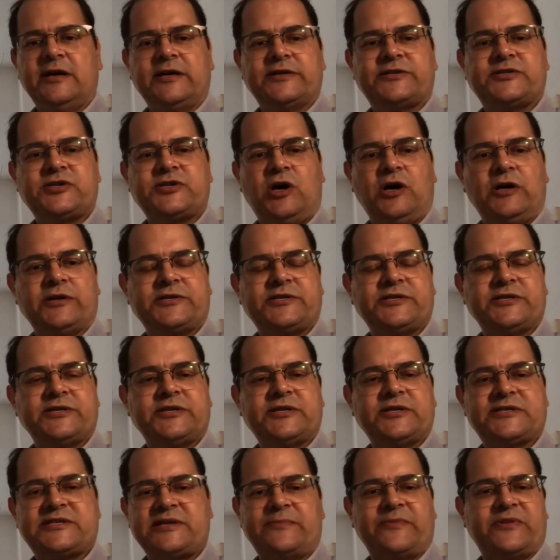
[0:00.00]
taught
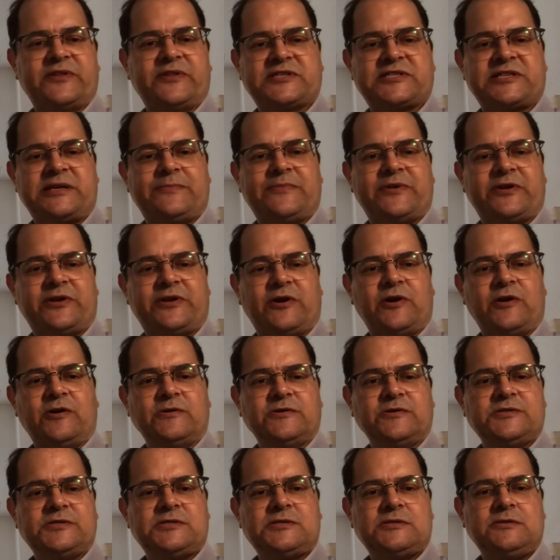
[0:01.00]
some of the
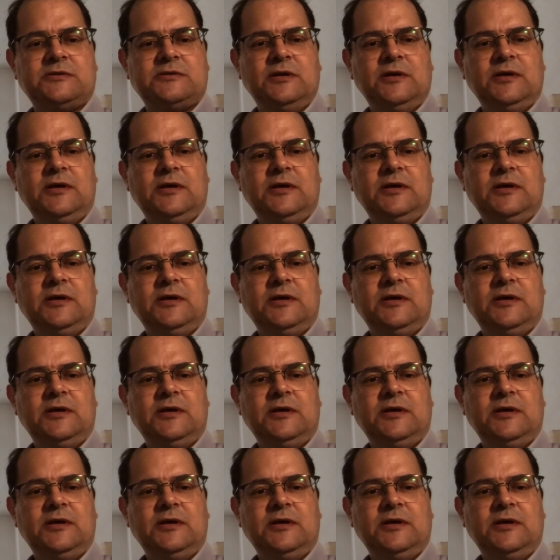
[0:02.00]
seminars,